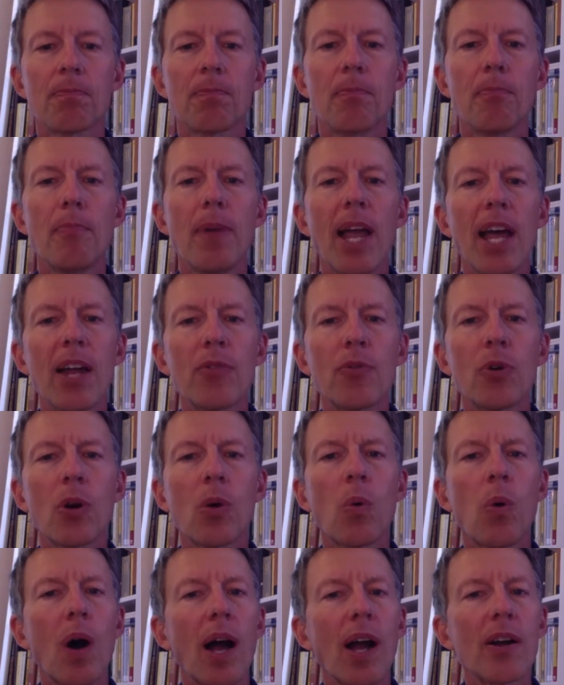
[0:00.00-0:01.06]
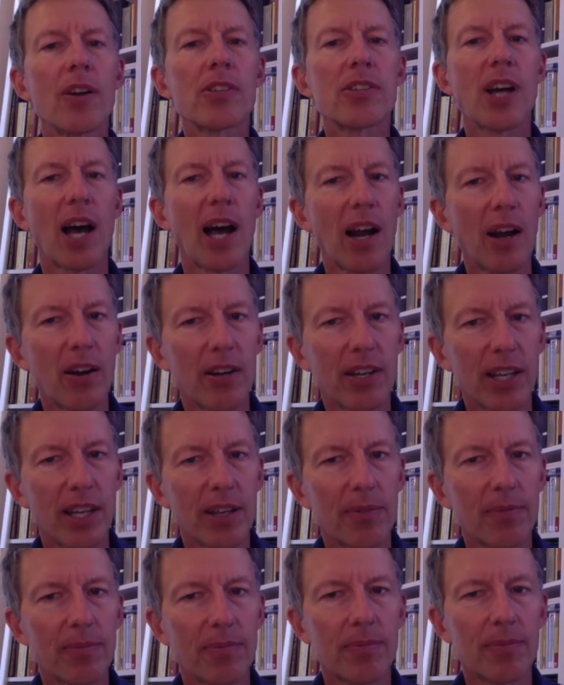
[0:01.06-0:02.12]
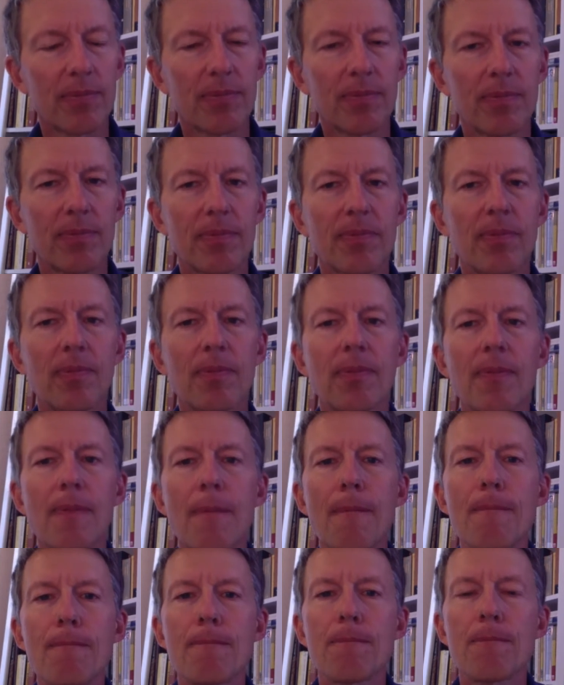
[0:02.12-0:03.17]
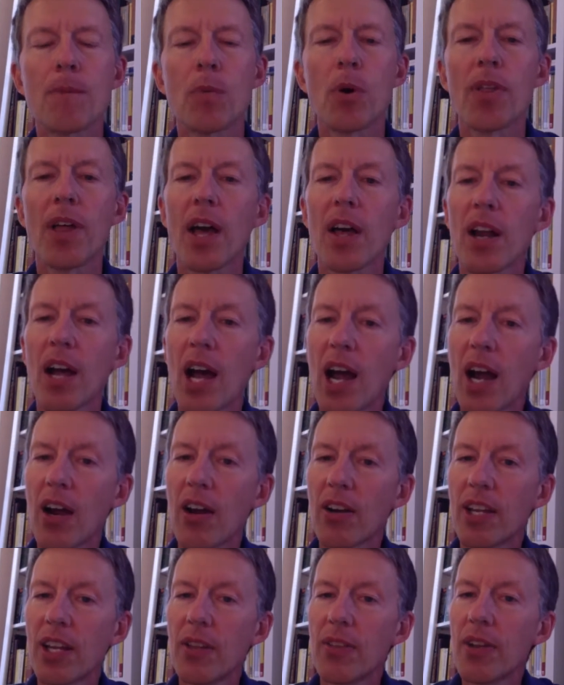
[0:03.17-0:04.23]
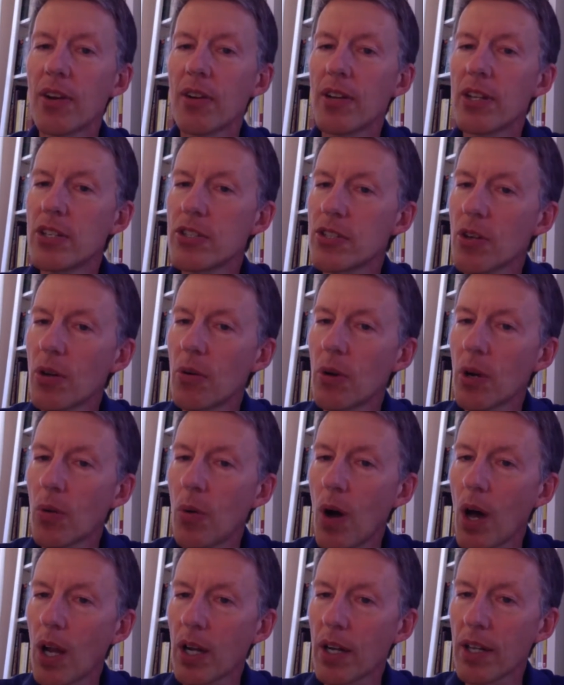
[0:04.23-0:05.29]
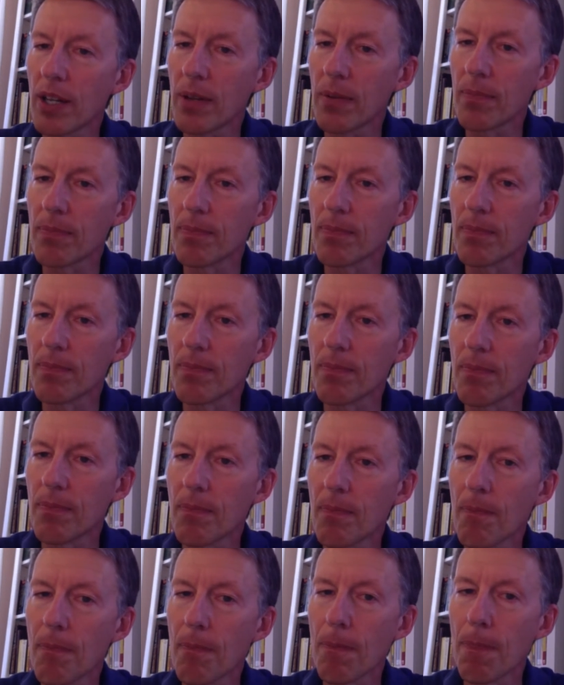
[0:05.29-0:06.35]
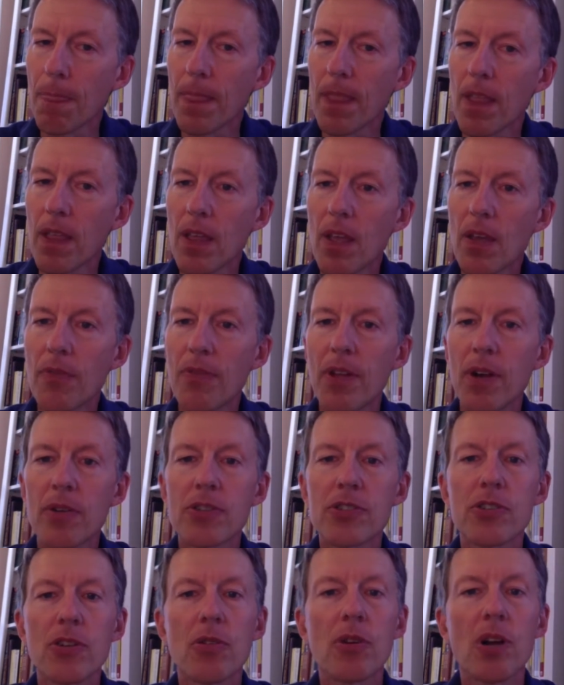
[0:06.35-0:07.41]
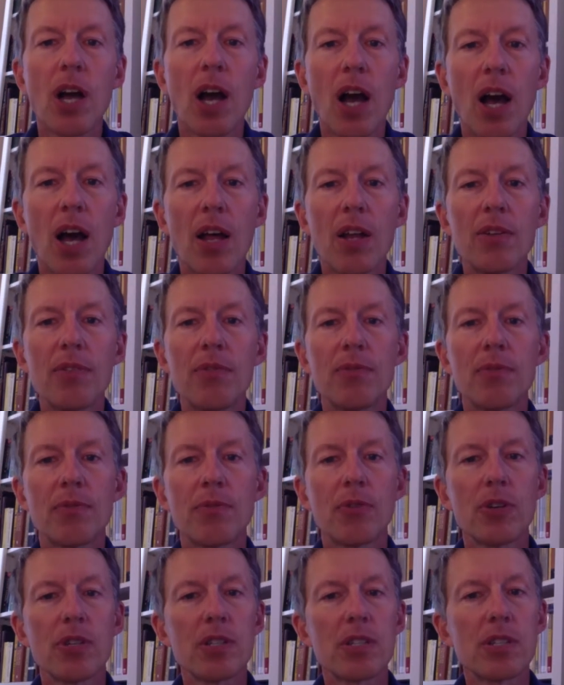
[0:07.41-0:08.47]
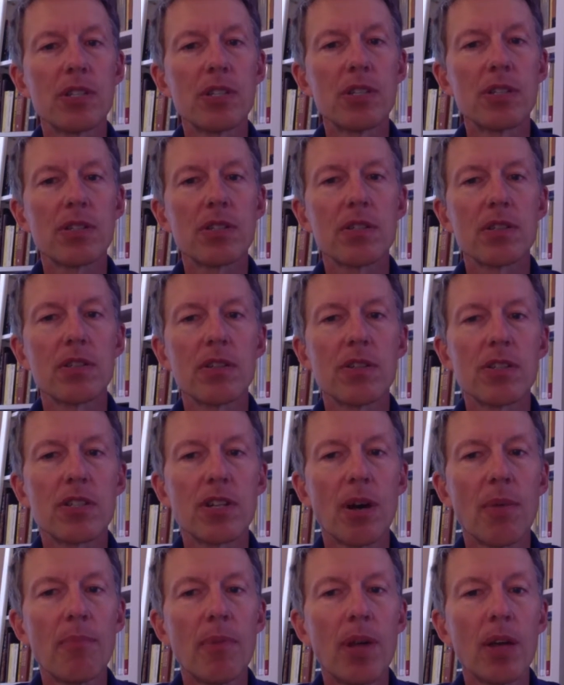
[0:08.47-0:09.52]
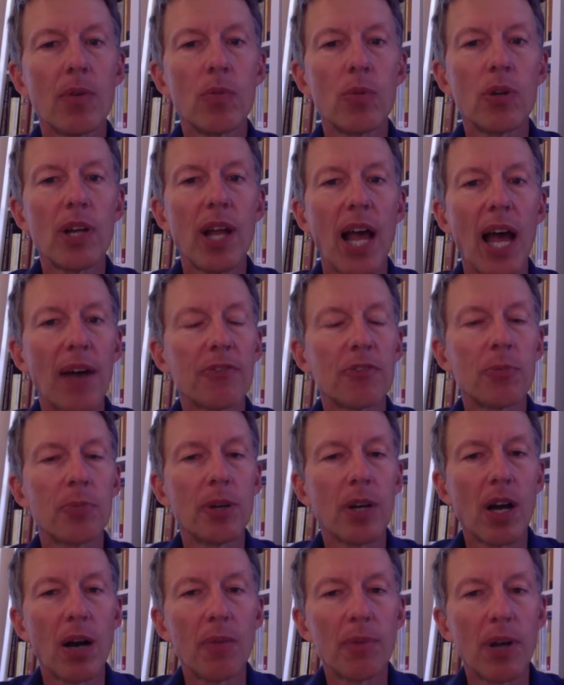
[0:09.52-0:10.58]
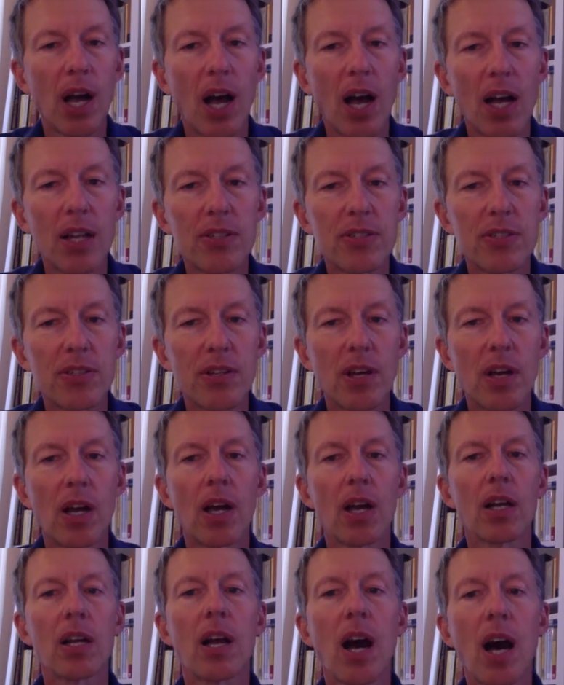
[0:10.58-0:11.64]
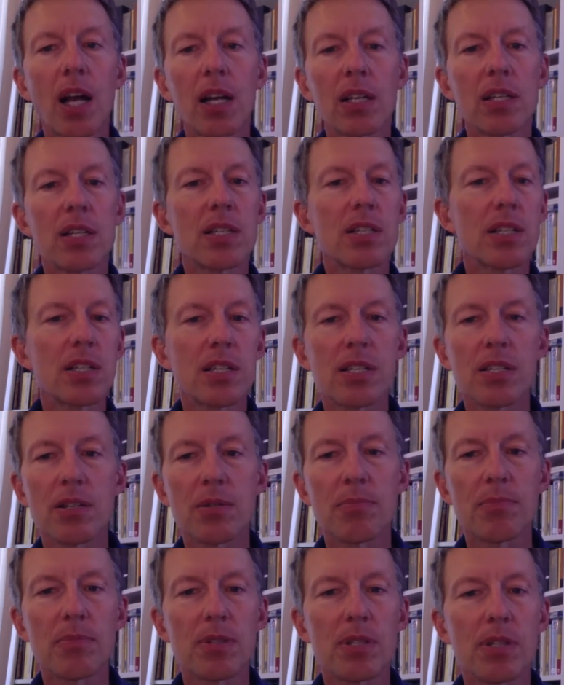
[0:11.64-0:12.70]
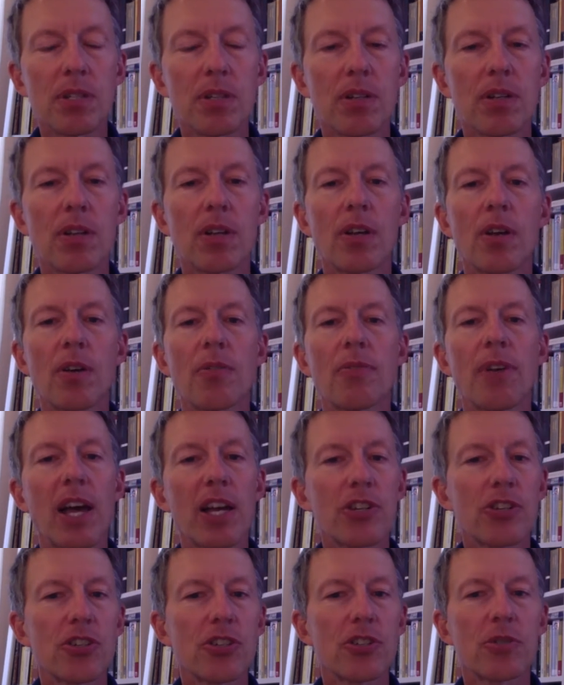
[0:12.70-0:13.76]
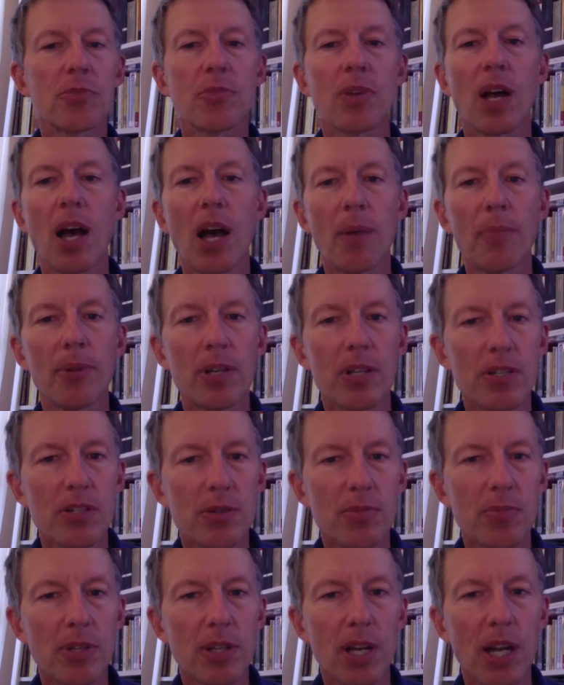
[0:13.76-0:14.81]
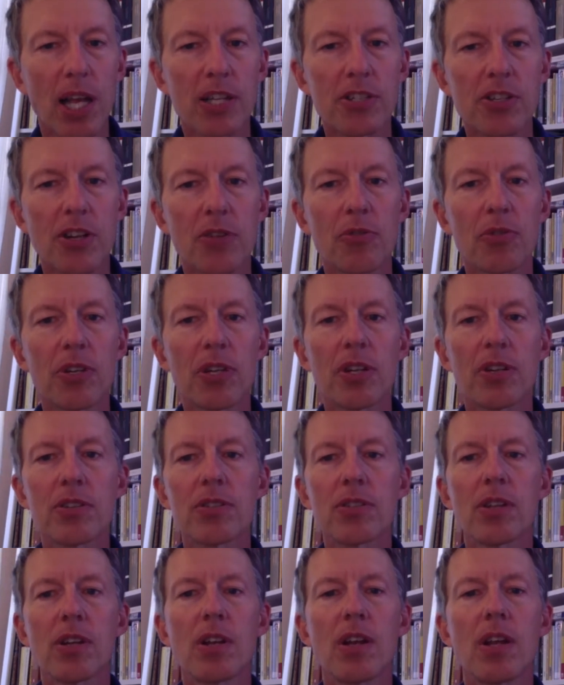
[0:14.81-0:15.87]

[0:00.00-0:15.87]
Man requires hierarchy. Without hierarchy, there is no equality. If there is no God, for instance, some men would have to become gods. Godless systems, fascism, communism in the last 100 years,